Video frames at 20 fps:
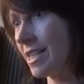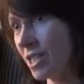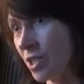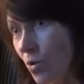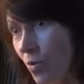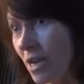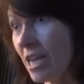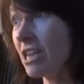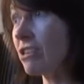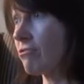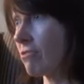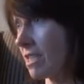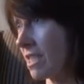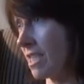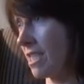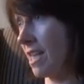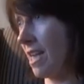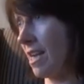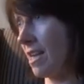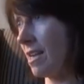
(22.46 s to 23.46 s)
so
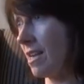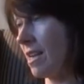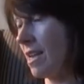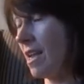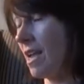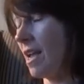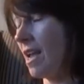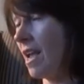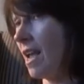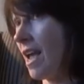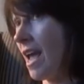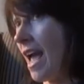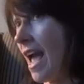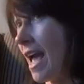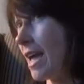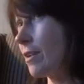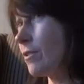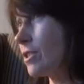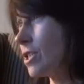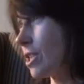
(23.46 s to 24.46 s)
interesting
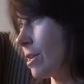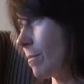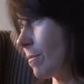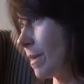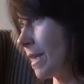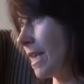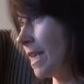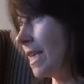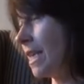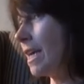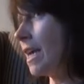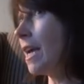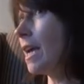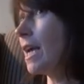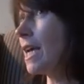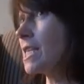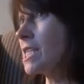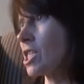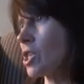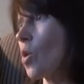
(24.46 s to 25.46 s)
and to me
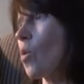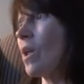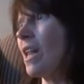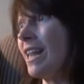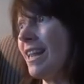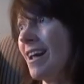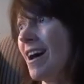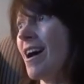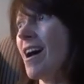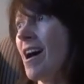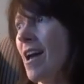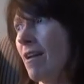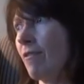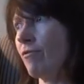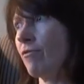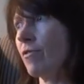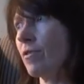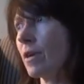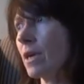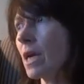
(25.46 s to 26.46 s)
so
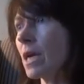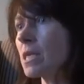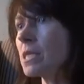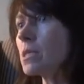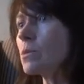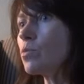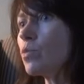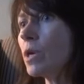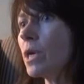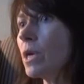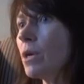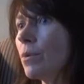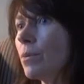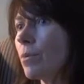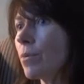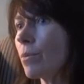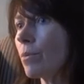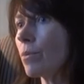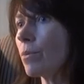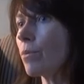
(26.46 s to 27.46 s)
alive because yeah.
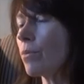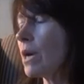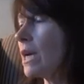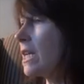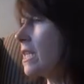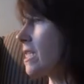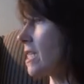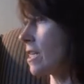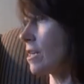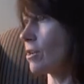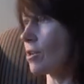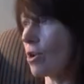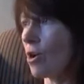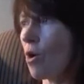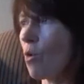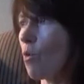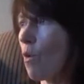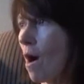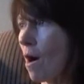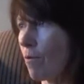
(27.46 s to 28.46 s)
we we didn't
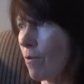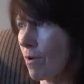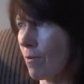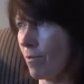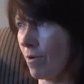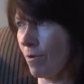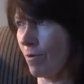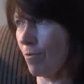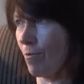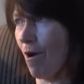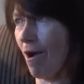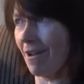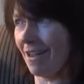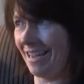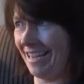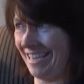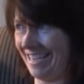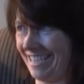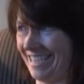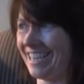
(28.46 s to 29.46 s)
know what we were
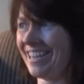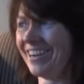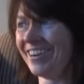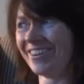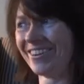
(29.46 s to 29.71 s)
walking into